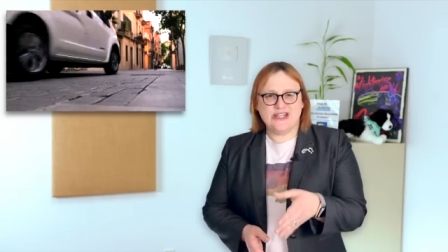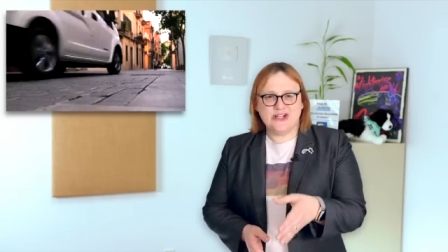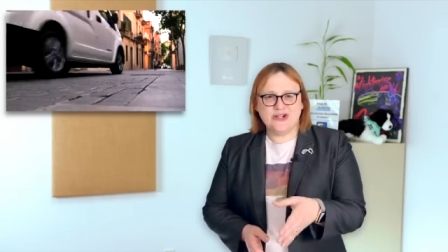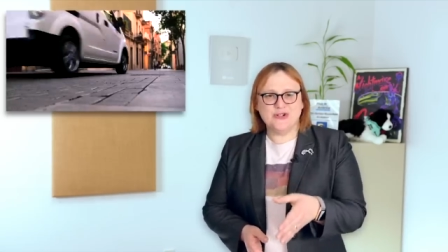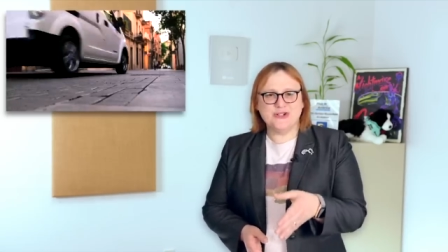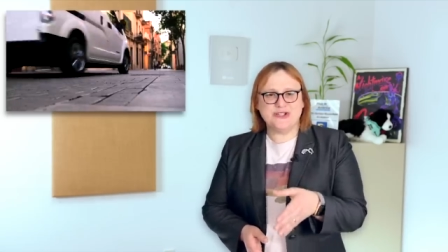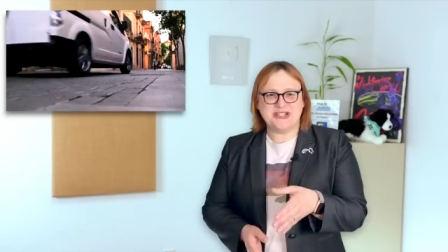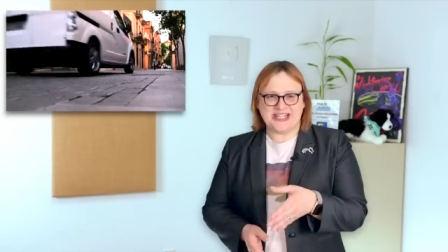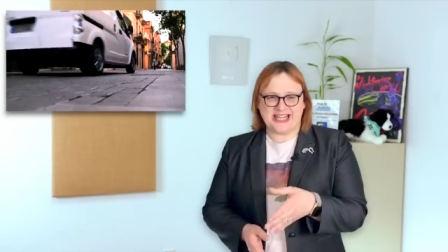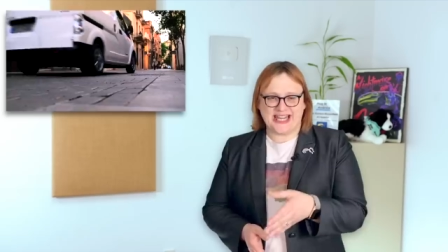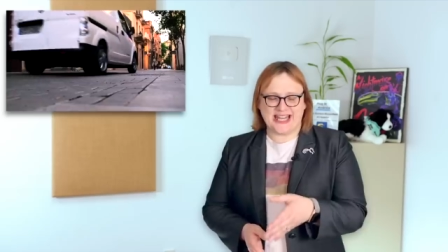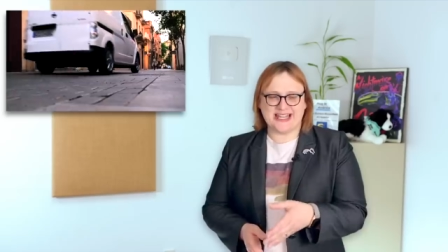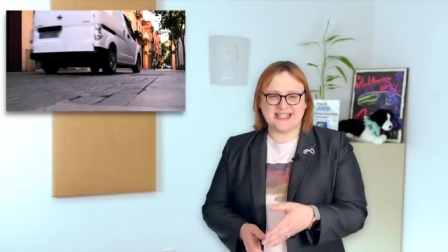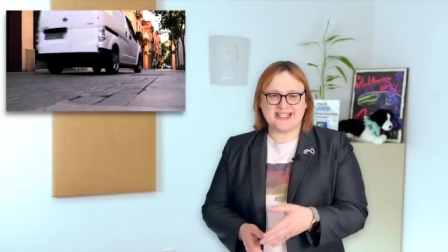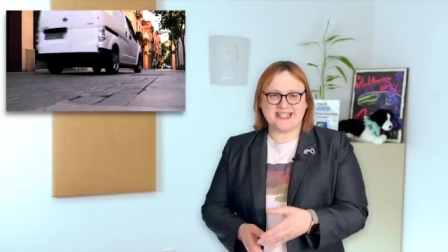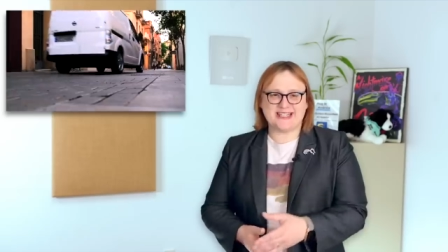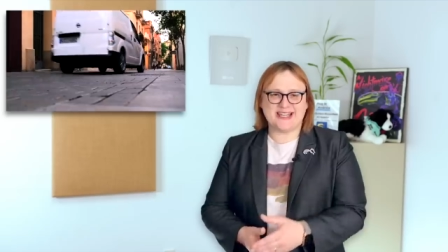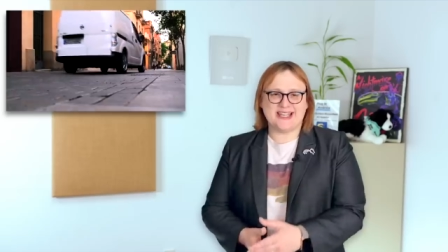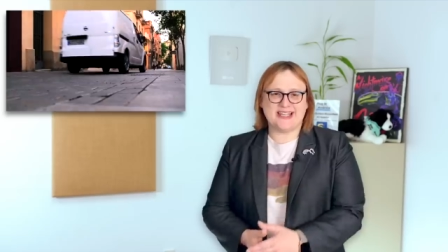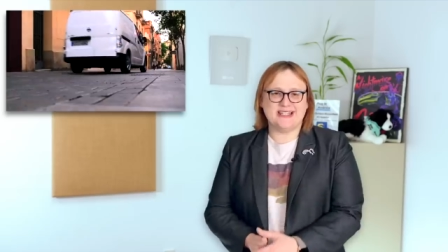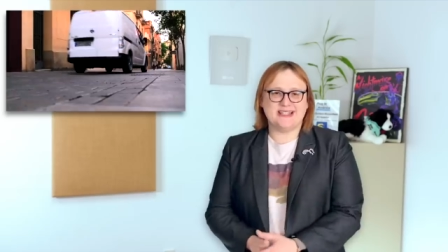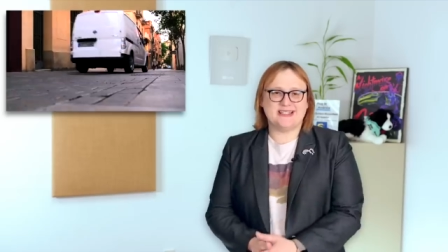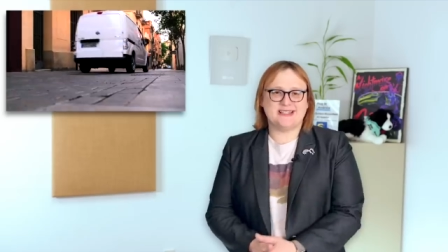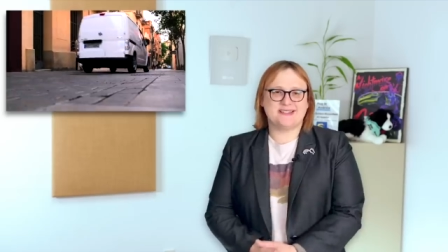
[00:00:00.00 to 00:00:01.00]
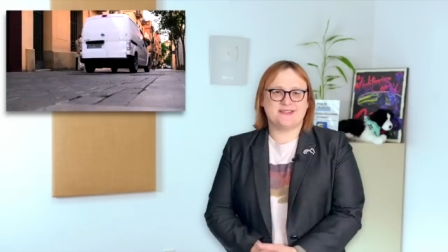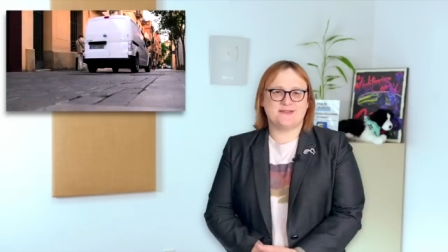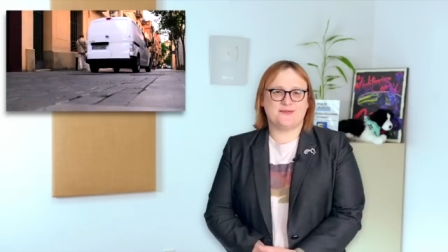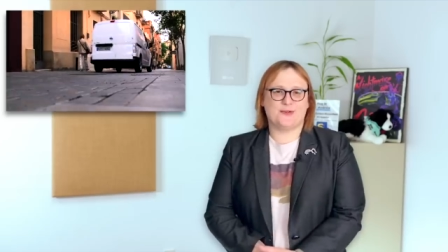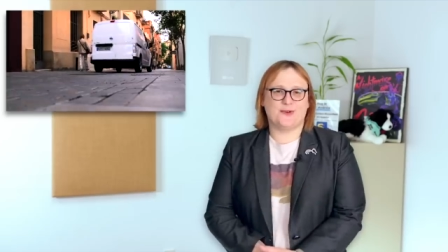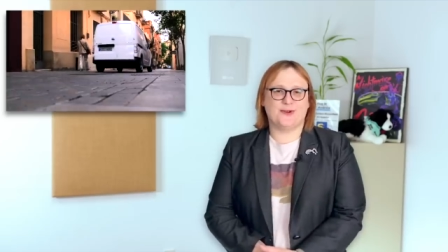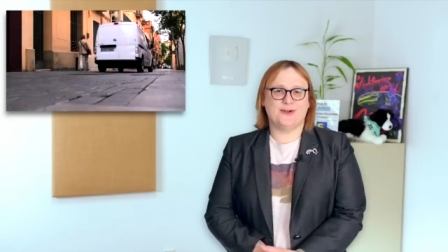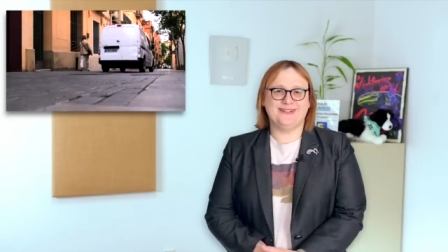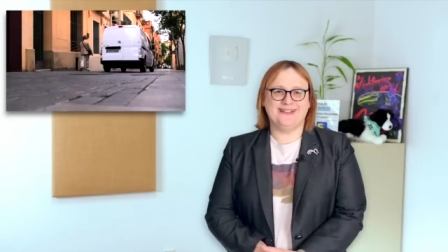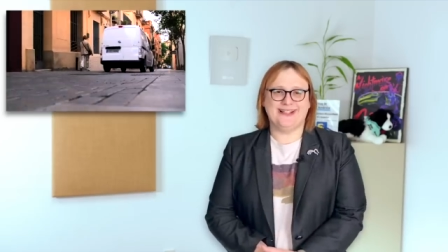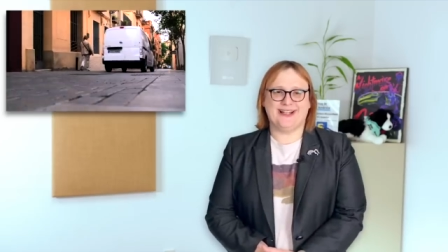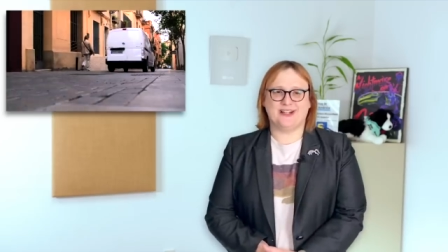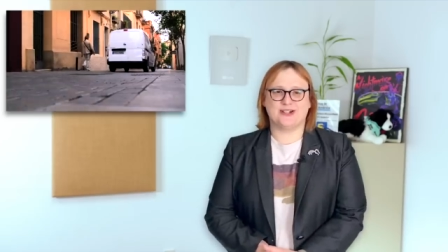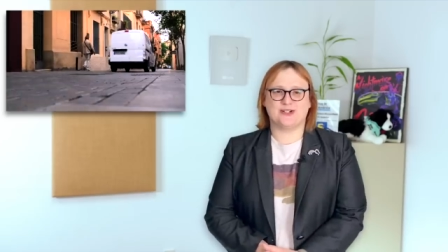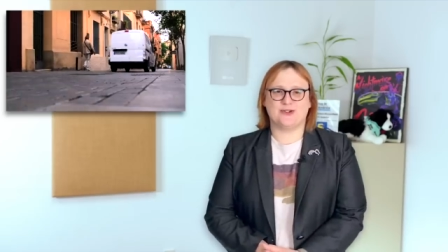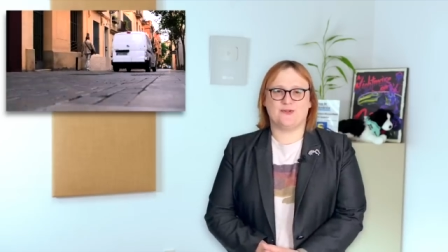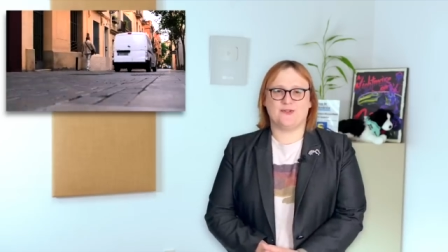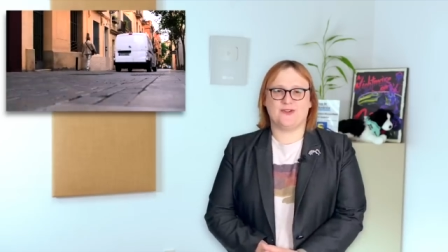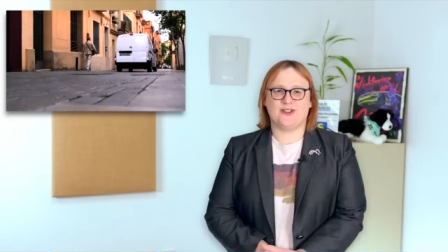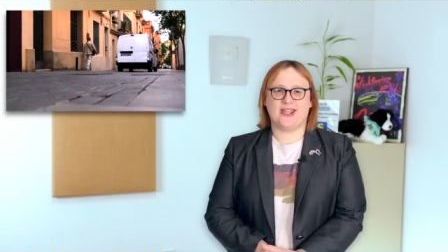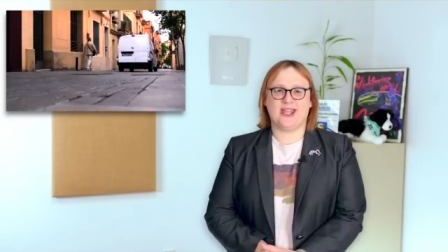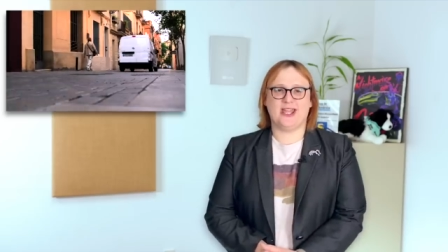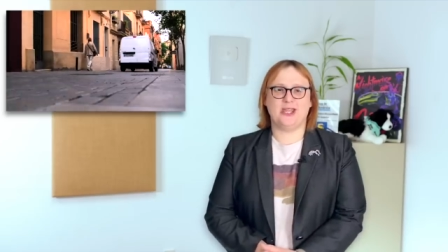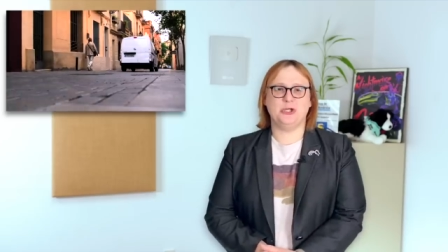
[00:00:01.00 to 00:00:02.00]
good candidates for
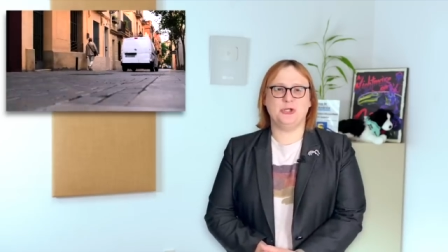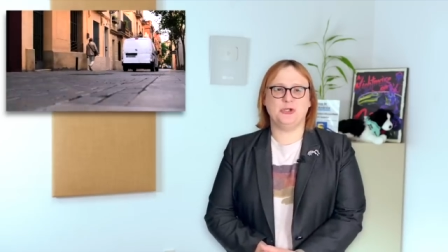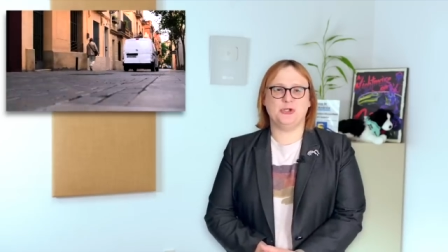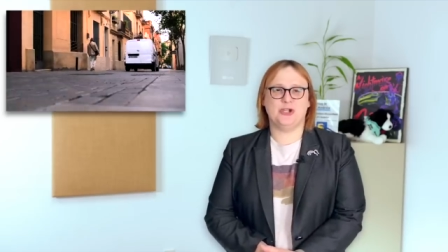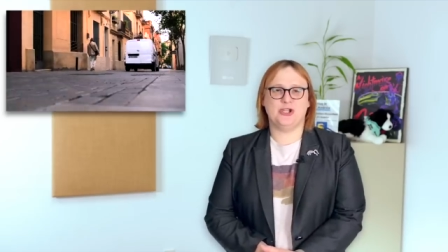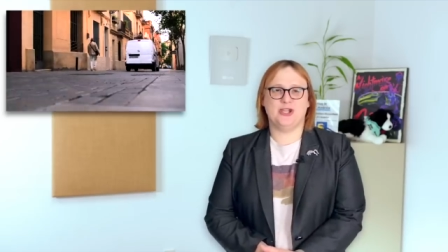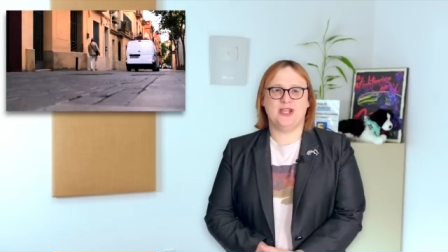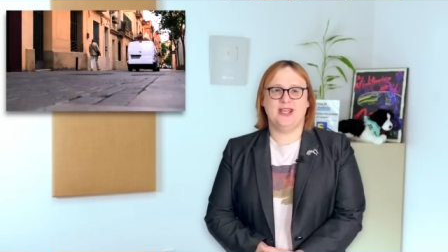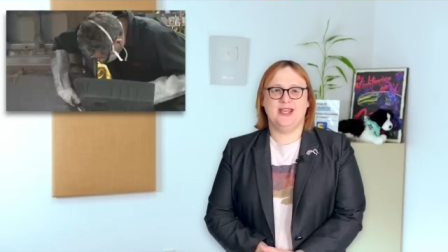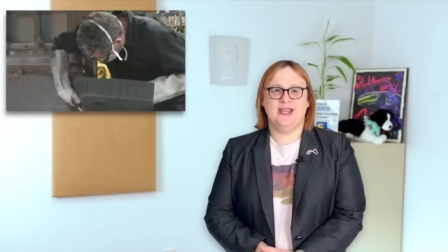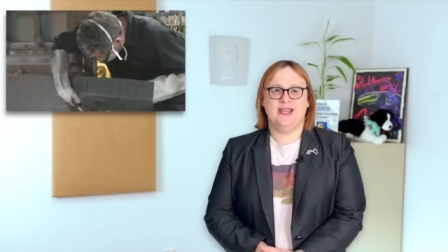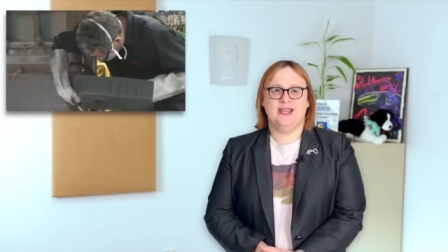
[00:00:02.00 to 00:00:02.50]
electrification,